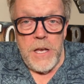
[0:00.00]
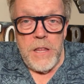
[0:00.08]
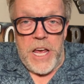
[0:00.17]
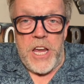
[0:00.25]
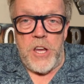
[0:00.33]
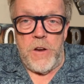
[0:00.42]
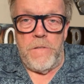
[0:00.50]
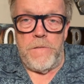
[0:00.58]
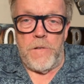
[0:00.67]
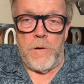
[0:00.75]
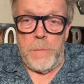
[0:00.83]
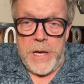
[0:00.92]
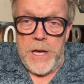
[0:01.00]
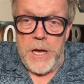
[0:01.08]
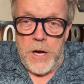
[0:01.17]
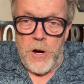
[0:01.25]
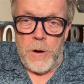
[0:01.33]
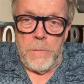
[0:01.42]
thank you for being
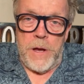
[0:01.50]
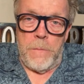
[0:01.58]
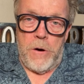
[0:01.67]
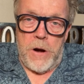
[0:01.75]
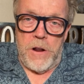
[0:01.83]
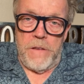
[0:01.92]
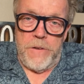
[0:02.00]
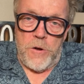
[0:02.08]
here and being part of the